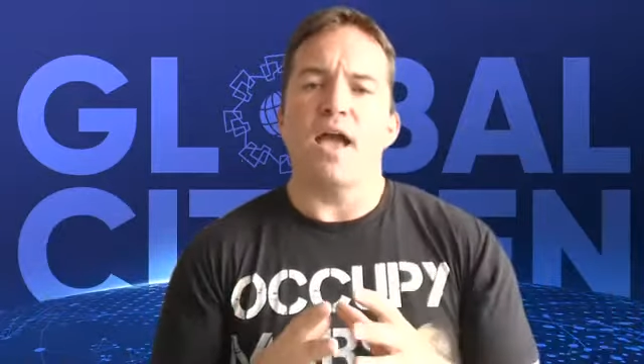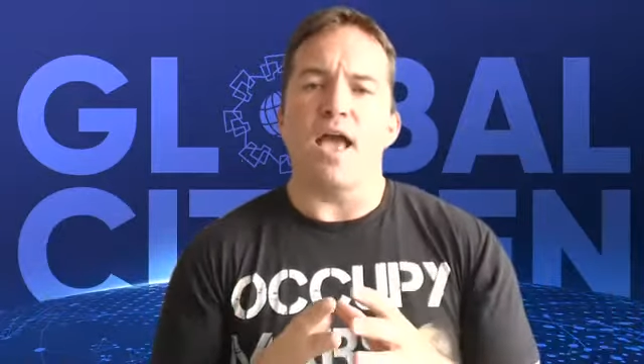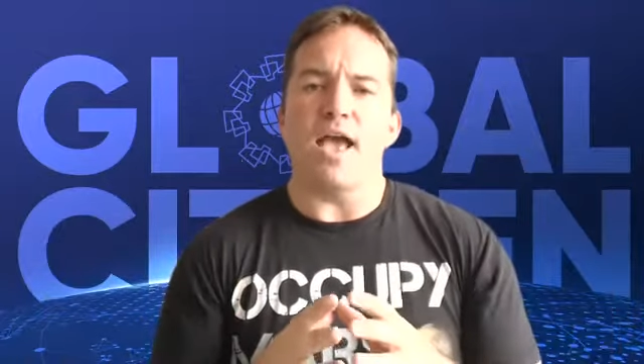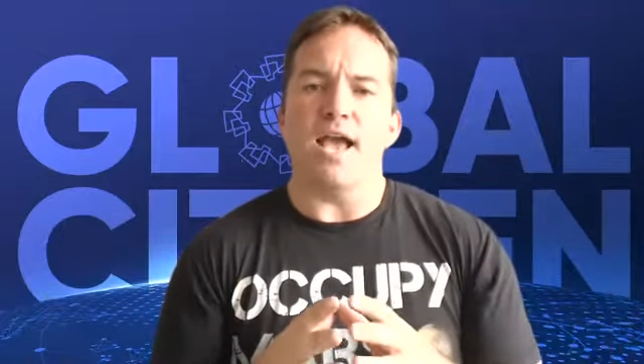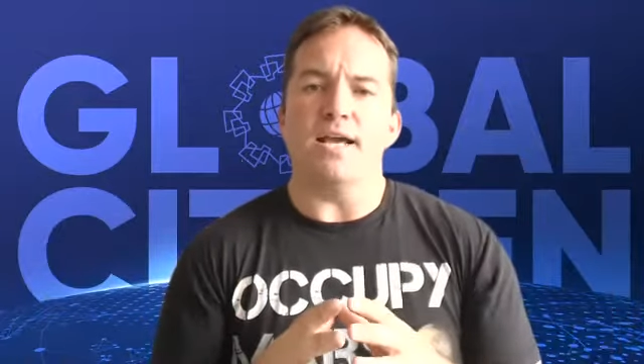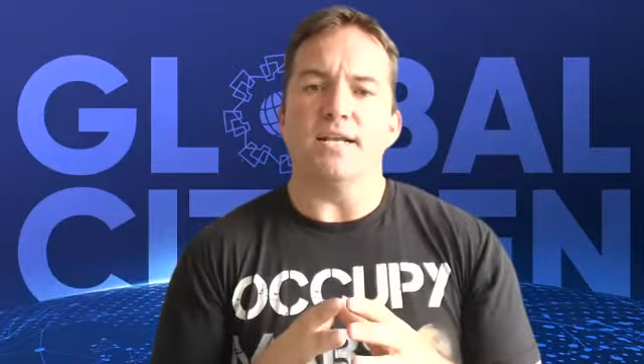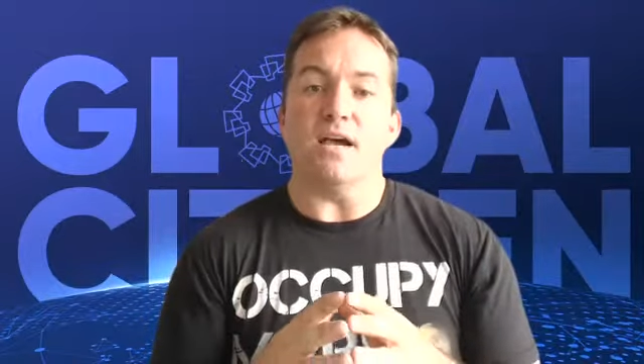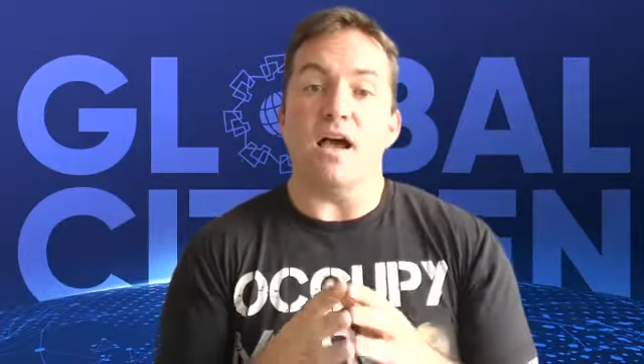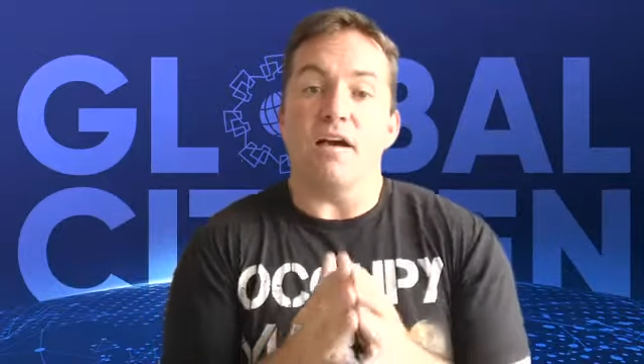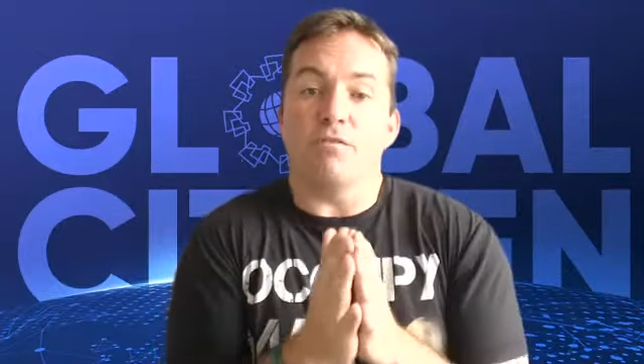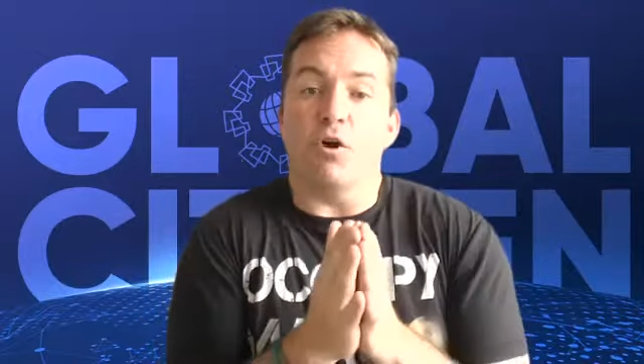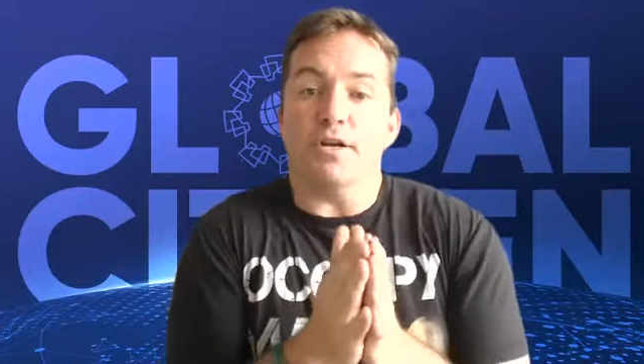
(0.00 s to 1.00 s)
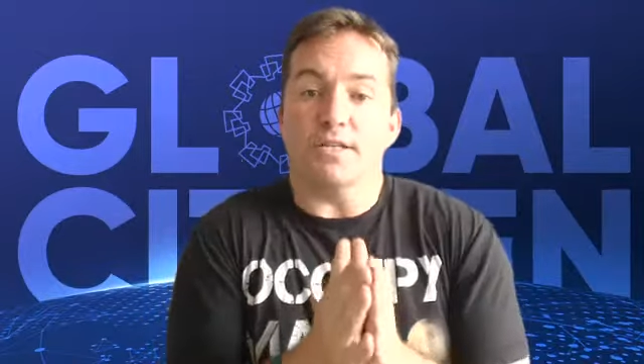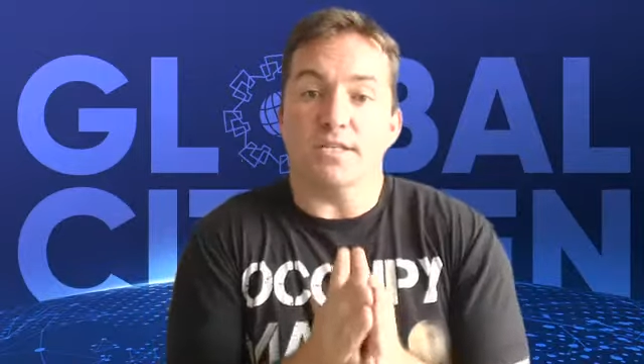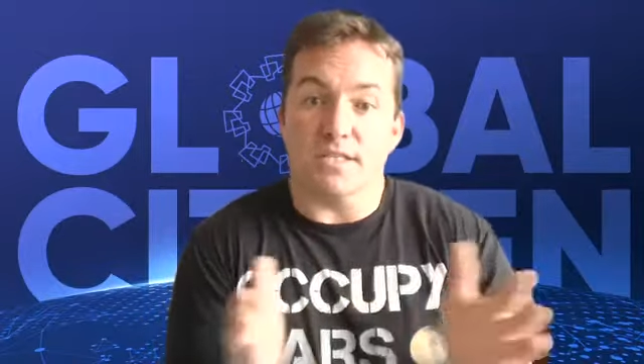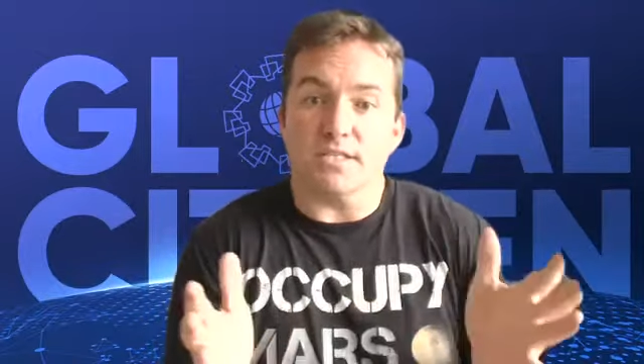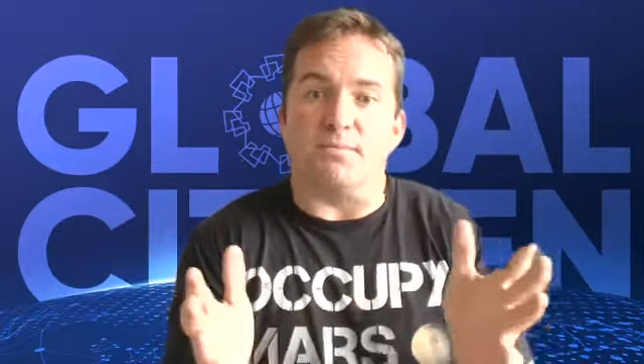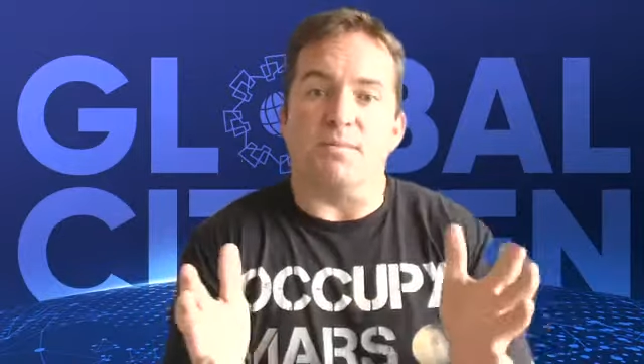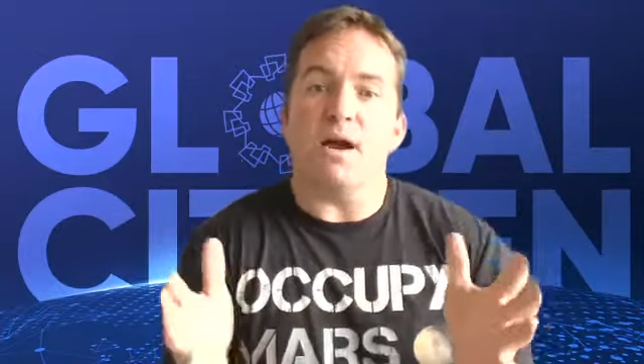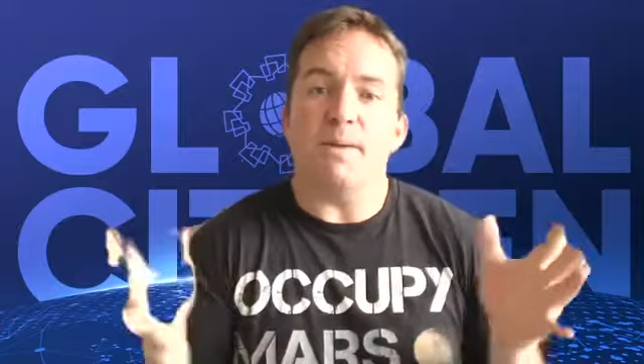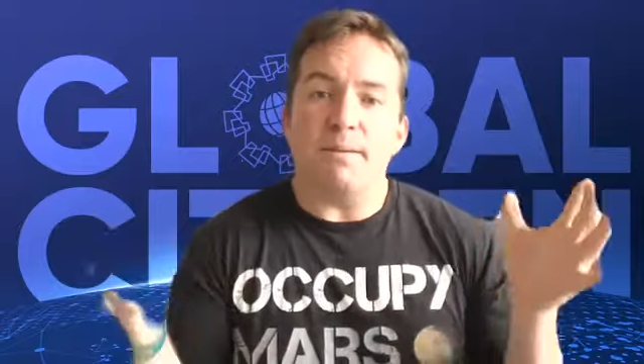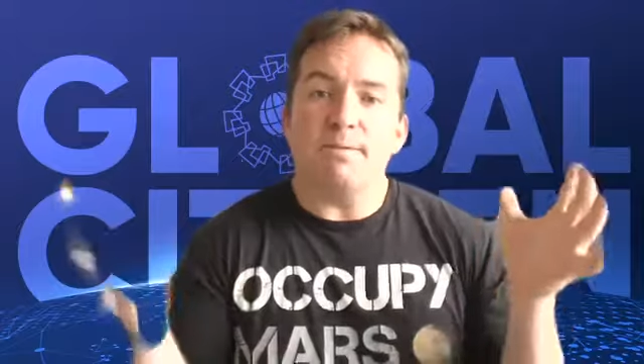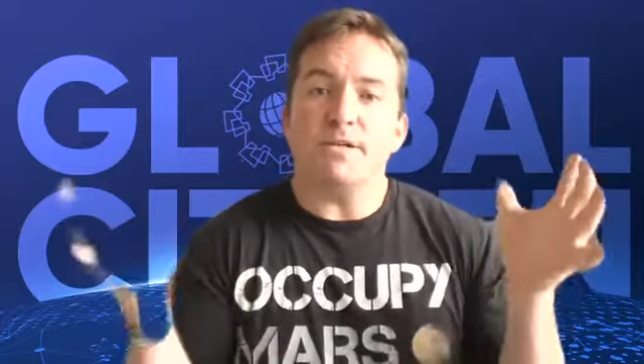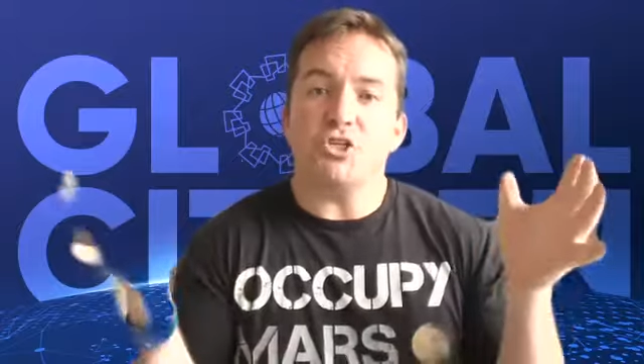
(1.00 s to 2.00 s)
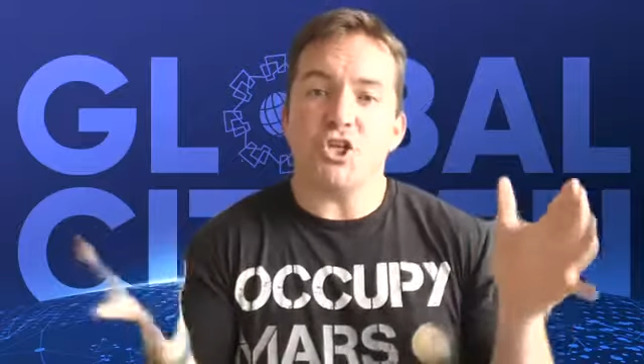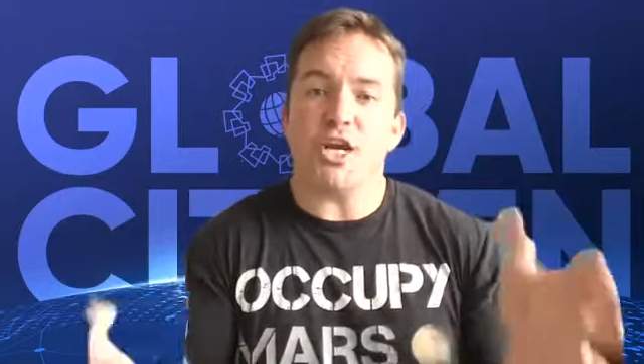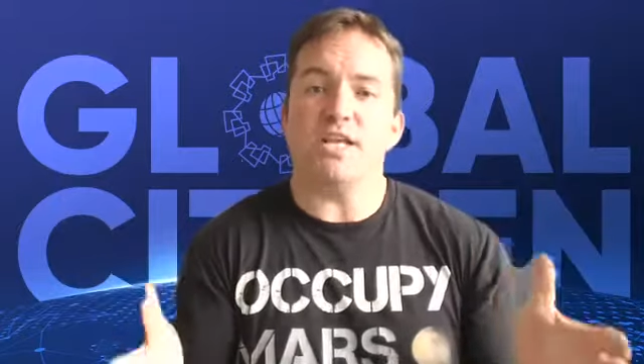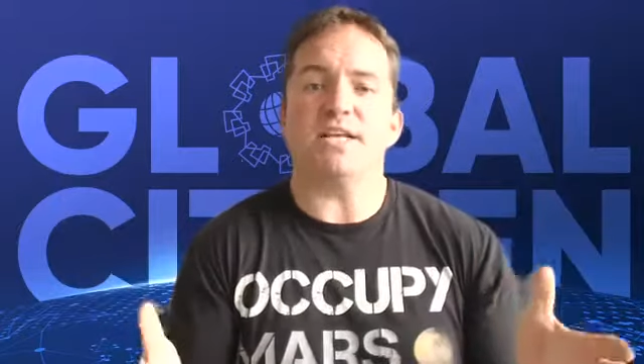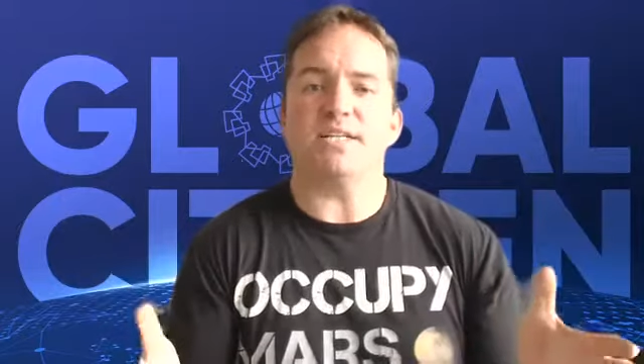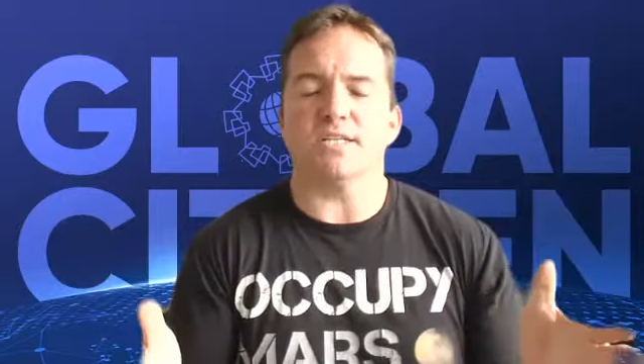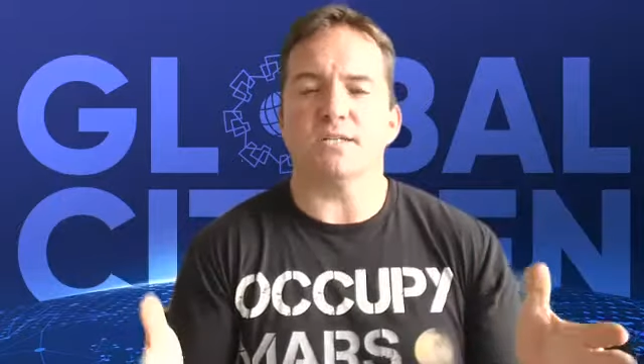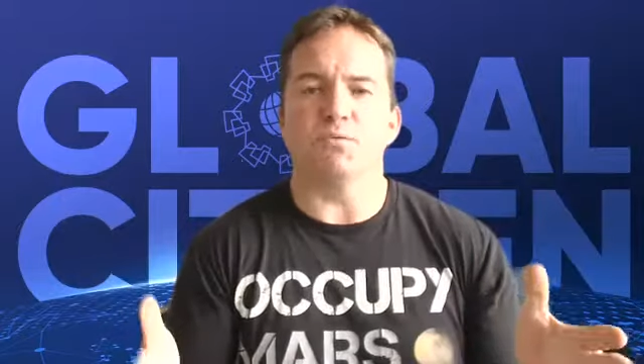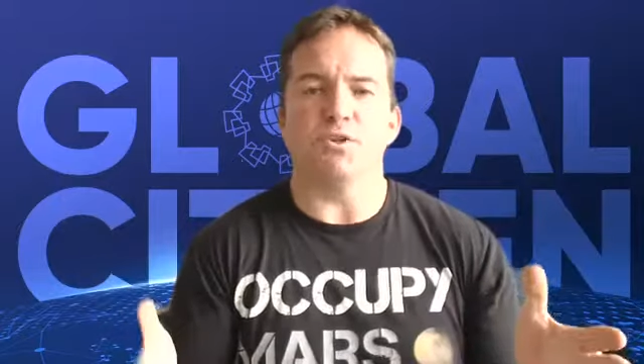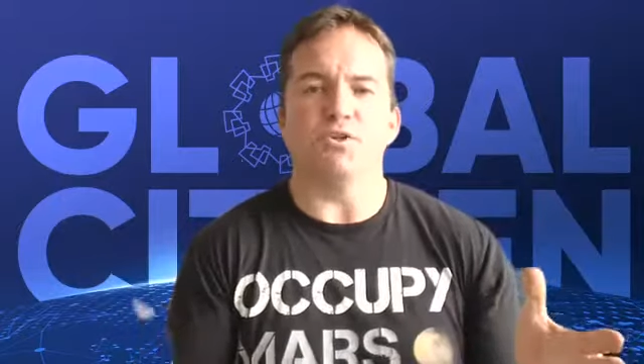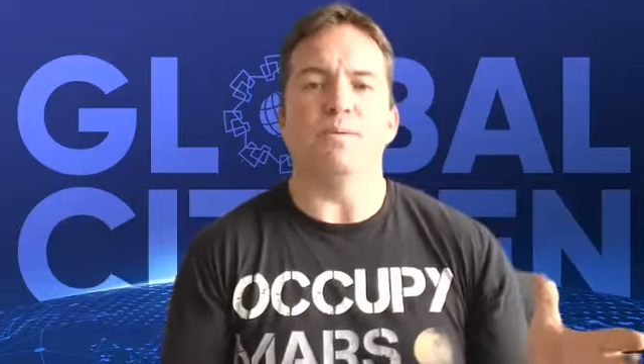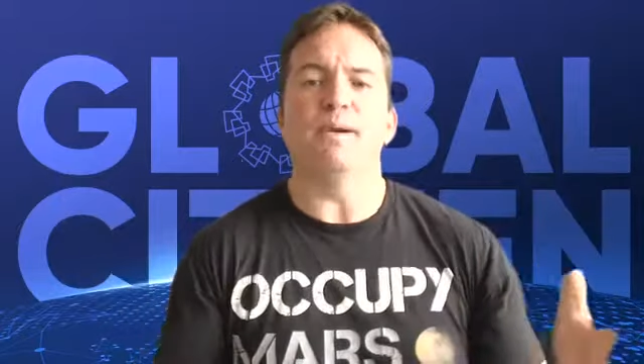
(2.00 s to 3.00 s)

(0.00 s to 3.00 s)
And I've got a system. Now, I'm happy to share that system with you.